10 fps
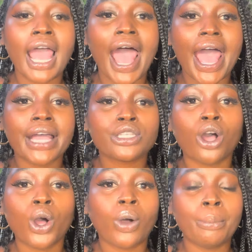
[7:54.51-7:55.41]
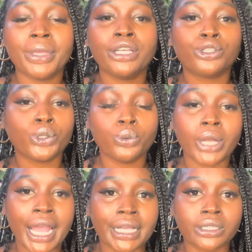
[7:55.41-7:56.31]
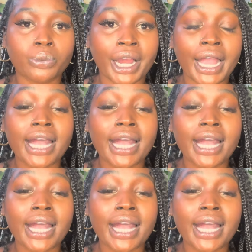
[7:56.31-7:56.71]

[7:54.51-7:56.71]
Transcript: as, oh, I'm being too nice, right?